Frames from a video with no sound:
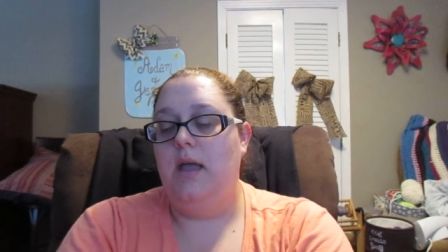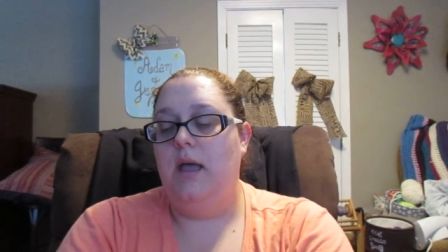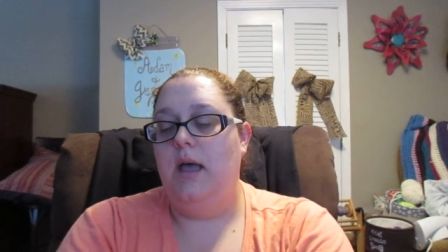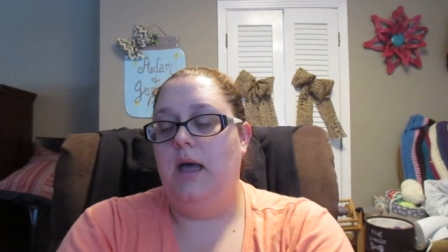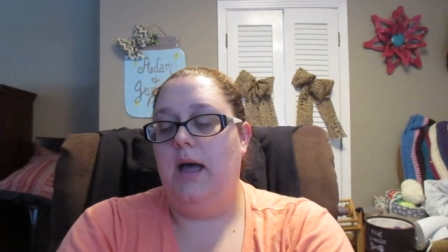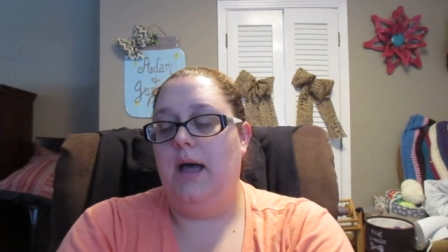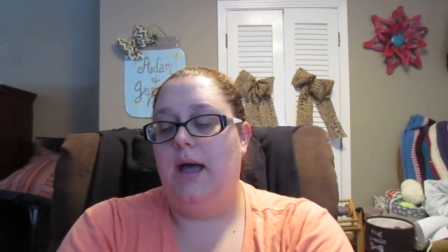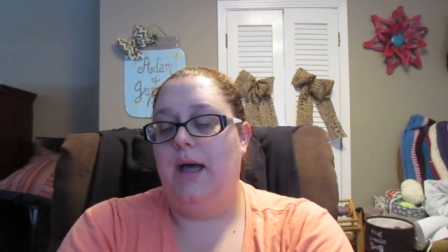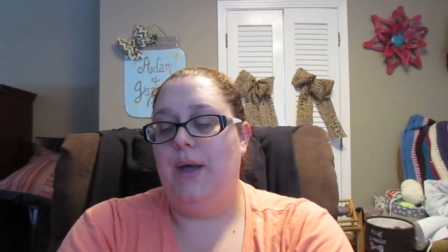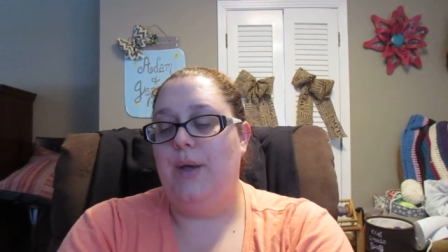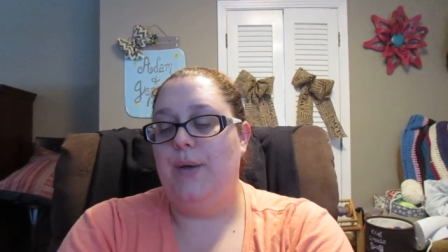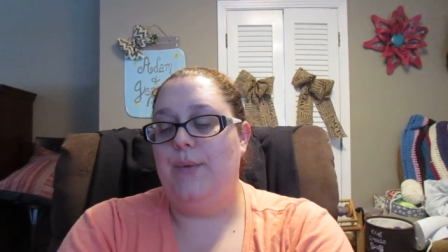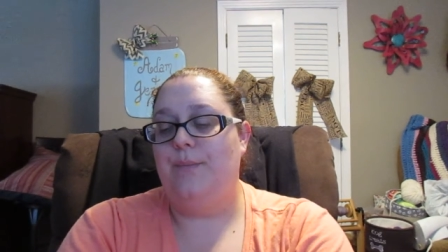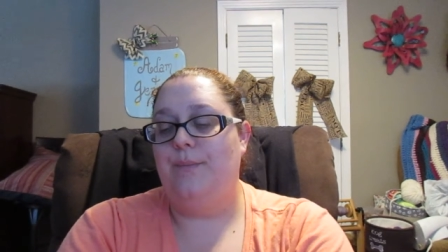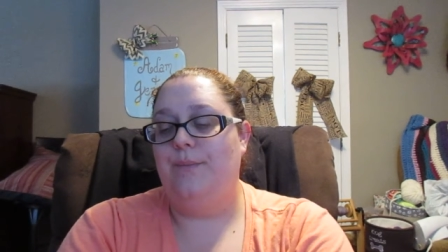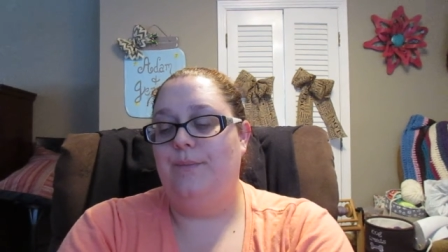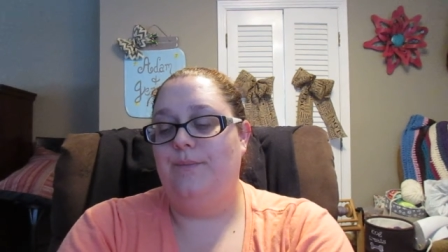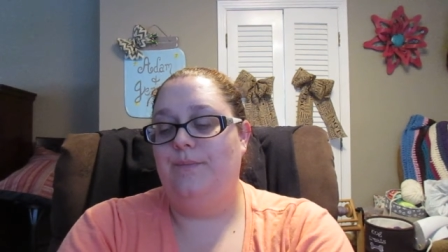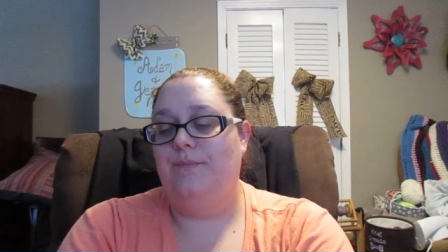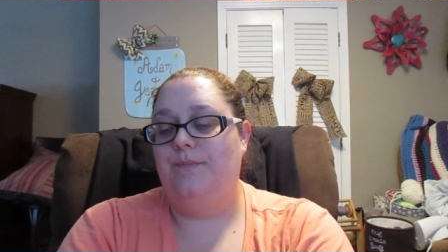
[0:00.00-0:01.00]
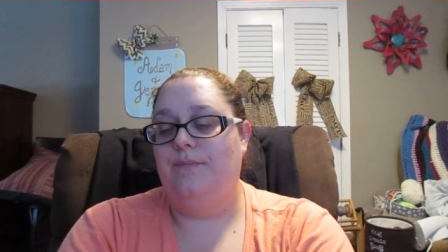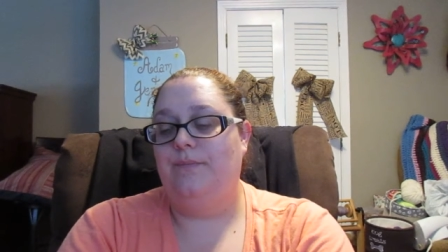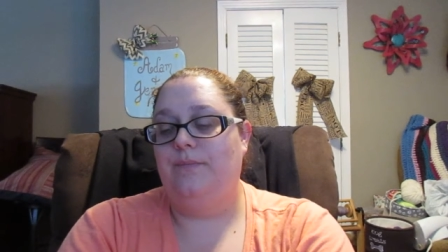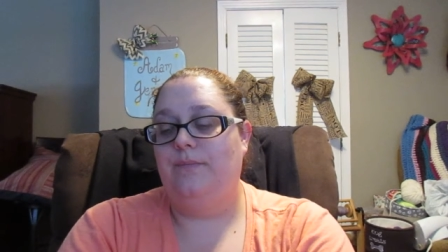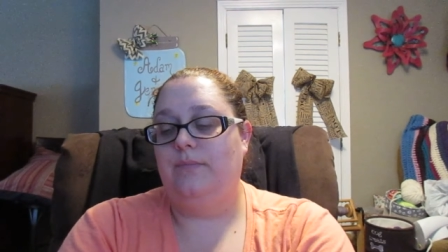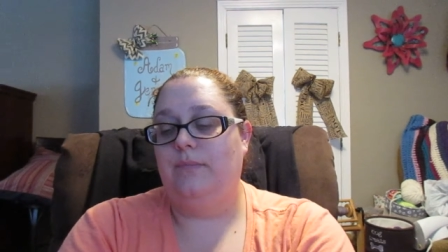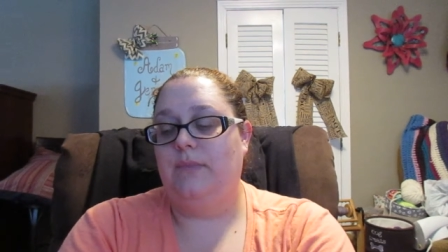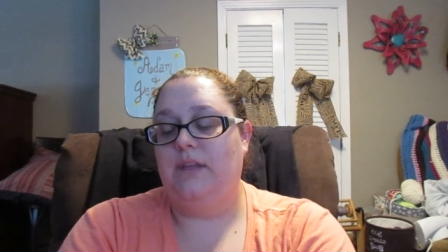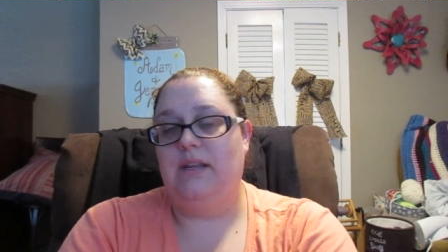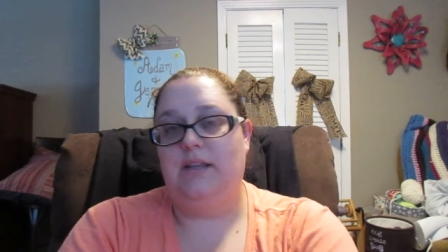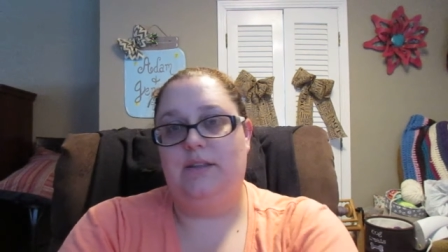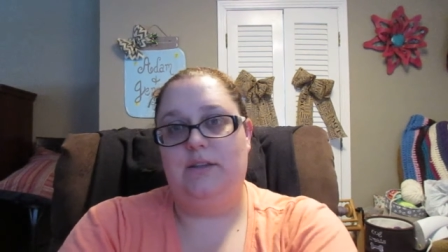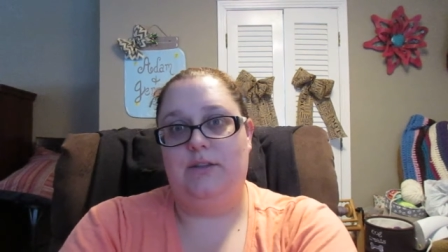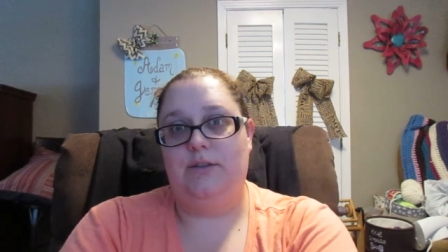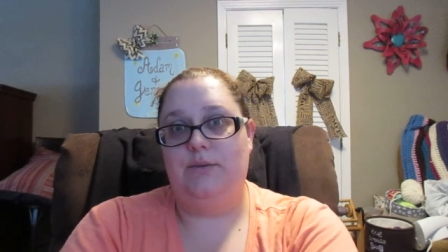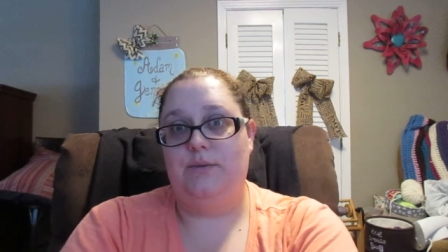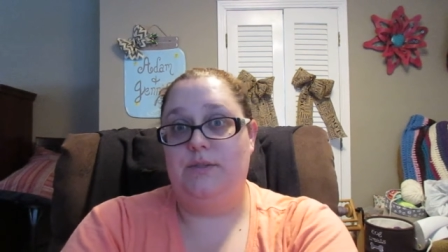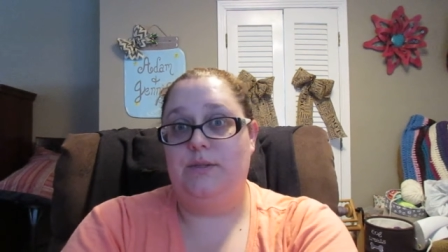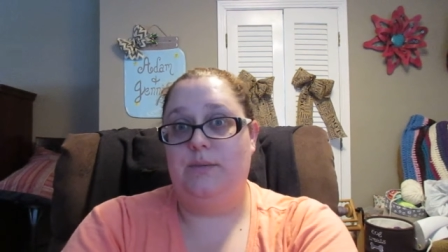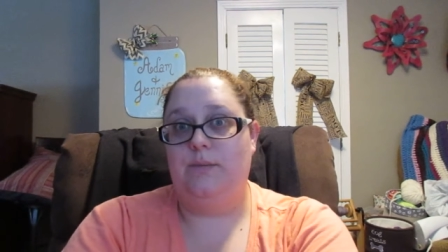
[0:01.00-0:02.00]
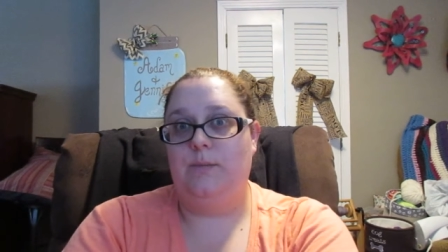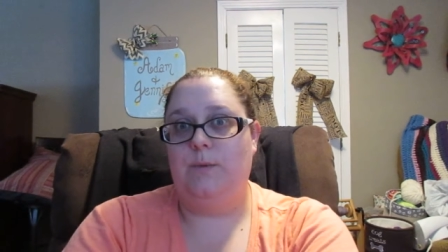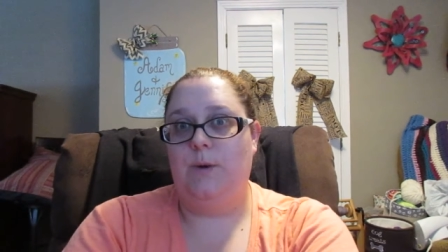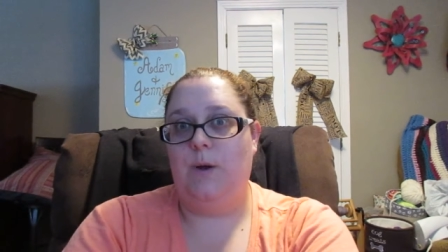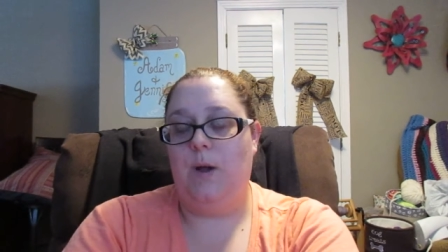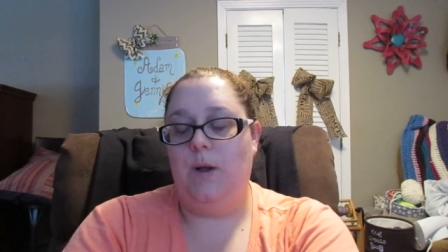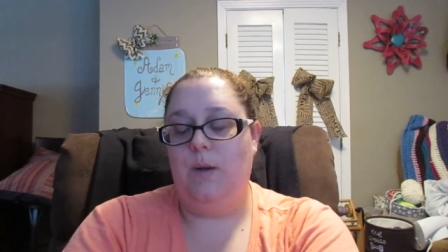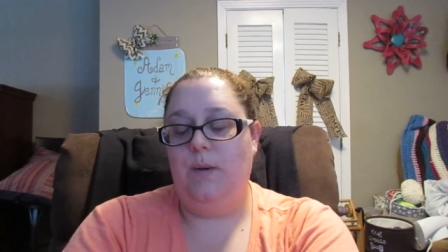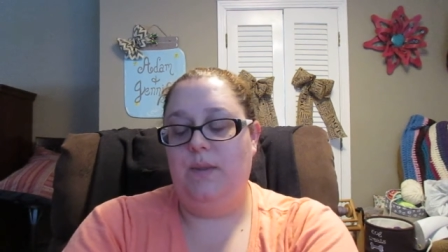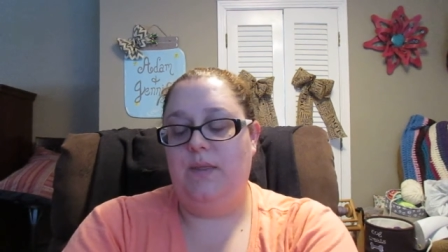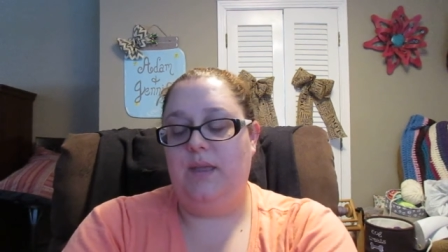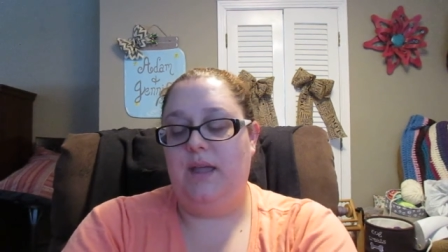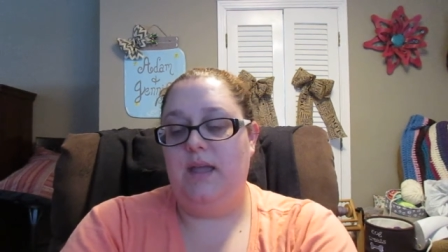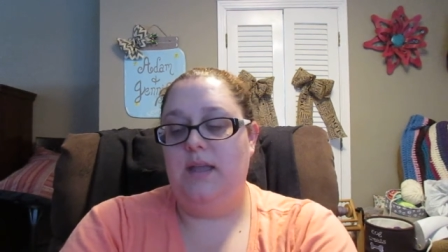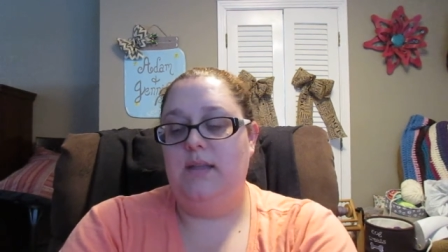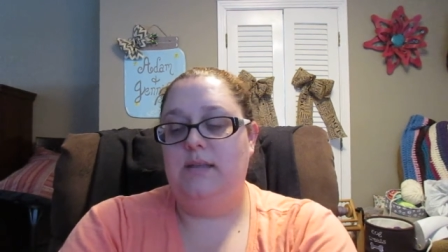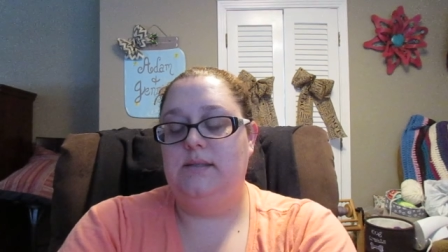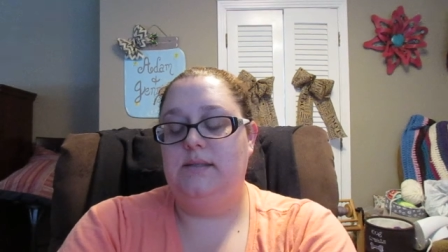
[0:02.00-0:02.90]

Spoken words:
and I thought there was something wrong with it.